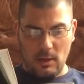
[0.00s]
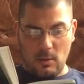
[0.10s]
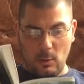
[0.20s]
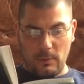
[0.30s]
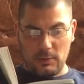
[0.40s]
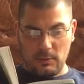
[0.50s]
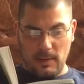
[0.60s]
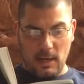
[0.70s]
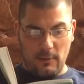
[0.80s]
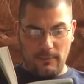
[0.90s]
or if it just meant
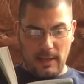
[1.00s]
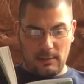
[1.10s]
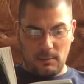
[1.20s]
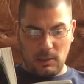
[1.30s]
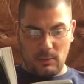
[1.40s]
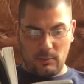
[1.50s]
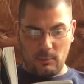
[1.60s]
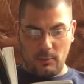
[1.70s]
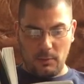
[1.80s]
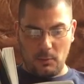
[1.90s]
how fast the plane was
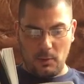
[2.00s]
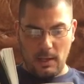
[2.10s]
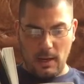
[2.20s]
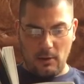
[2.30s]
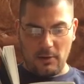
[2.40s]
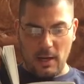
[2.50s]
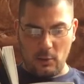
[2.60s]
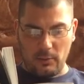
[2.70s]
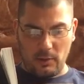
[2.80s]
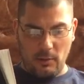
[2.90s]
moving through the air and not
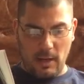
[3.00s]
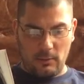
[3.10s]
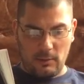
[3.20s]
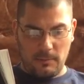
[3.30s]
over the ground.